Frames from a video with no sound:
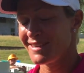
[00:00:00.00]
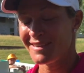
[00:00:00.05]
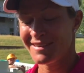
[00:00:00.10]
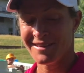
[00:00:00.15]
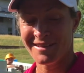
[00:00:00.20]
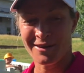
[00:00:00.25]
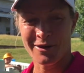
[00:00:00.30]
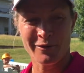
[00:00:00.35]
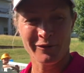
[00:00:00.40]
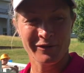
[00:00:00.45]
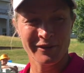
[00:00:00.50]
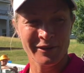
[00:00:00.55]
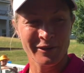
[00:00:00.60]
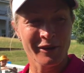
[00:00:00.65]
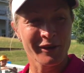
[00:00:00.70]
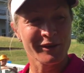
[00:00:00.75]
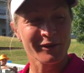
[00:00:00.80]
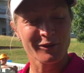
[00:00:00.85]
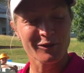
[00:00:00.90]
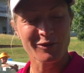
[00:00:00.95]
uh, hopefully
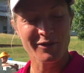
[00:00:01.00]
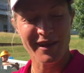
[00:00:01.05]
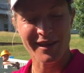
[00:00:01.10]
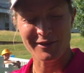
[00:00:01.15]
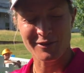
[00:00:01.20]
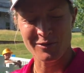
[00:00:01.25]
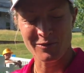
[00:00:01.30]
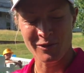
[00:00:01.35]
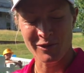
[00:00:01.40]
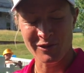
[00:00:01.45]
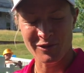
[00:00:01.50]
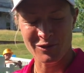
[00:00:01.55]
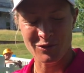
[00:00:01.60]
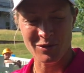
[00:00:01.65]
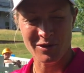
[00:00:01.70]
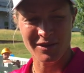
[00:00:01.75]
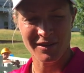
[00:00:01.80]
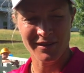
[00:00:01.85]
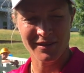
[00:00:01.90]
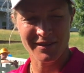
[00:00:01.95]
they'll do that tomorrow as
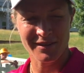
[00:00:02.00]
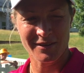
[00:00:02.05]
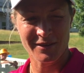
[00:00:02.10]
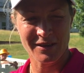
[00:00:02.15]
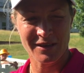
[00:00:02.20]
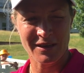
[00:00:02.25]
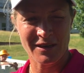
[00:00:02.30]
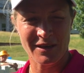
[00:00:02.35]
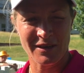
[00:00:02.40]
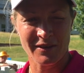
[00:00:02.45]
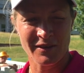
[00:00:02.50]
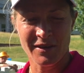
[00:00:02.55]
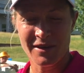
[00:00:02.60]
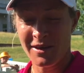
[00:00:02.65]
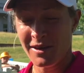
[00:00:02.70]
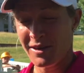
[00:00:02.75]
well, and uh,